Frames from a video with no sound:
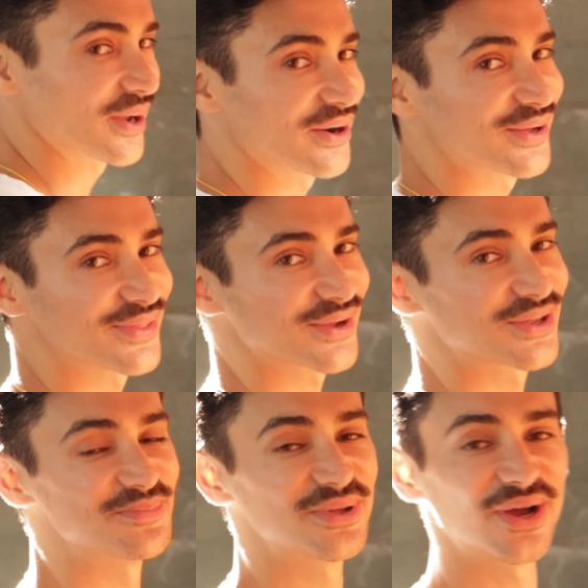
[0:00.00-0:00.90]
area that
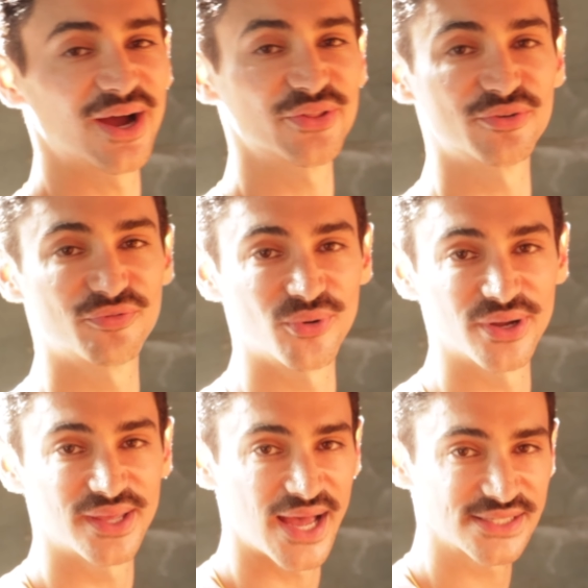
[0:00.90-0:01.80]
can be either for
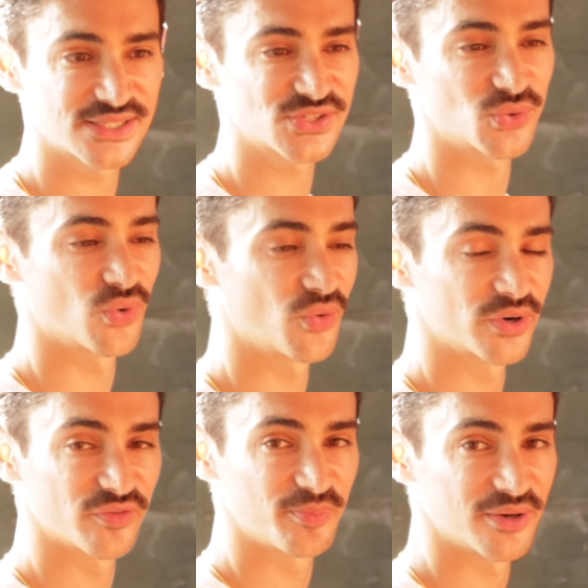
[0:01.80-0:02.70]
guests or
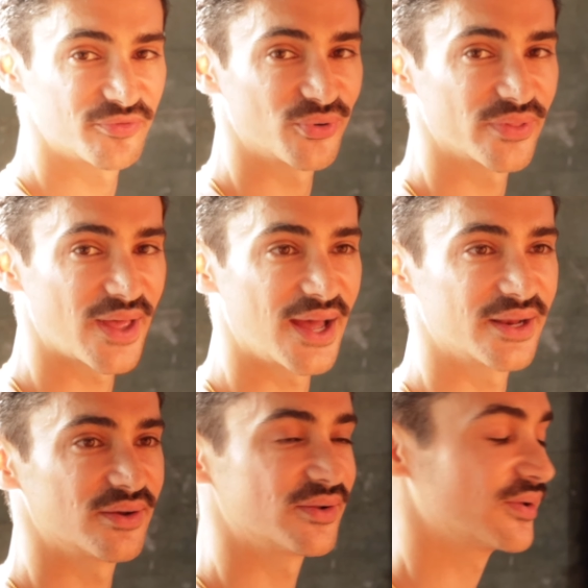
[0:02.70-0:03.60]
would have been for
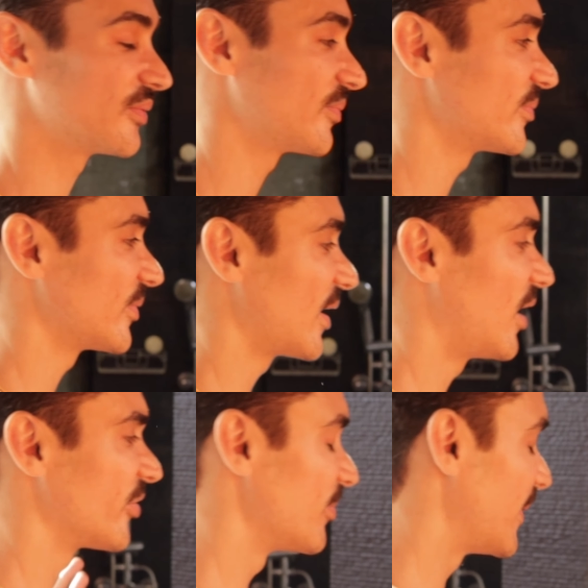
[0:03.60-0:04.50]
that
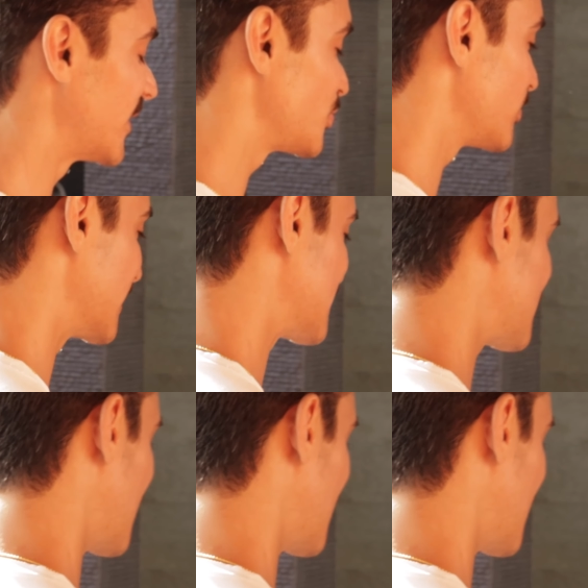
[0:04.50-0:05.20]
other bedroom that's